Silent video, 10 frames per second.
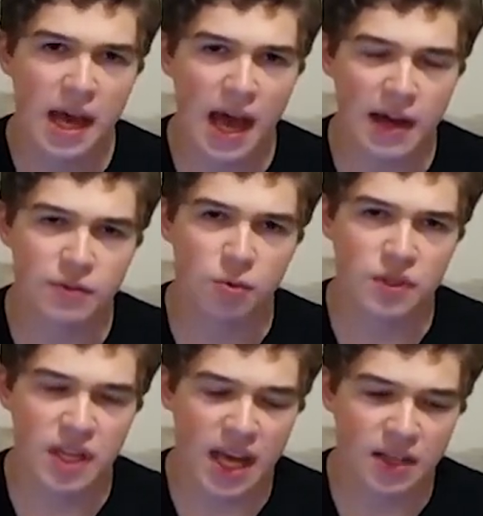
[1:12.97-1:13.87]
after it was
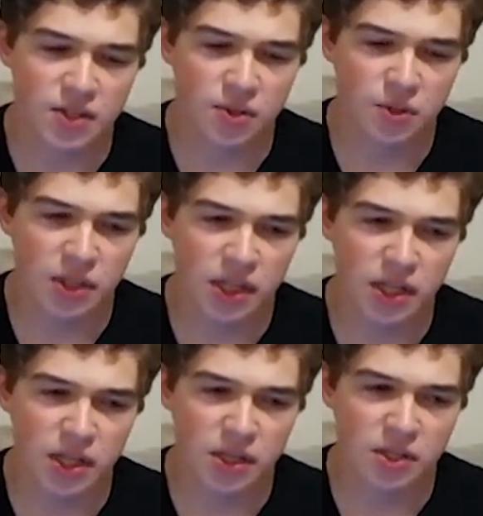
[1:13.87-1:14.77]
canceled
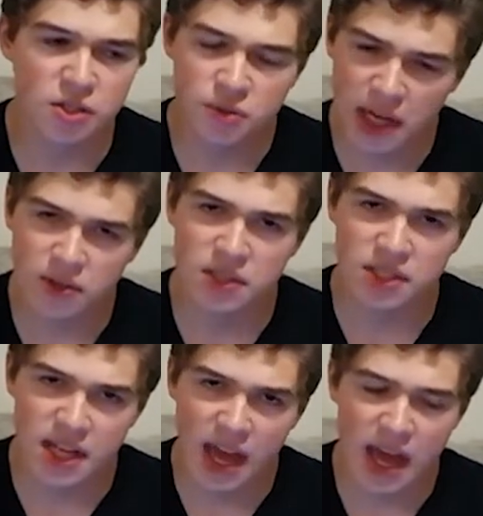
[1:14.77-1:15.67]
in
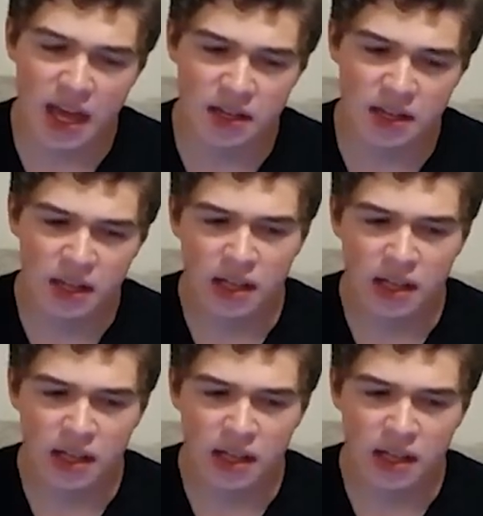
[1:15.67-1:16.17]
2010.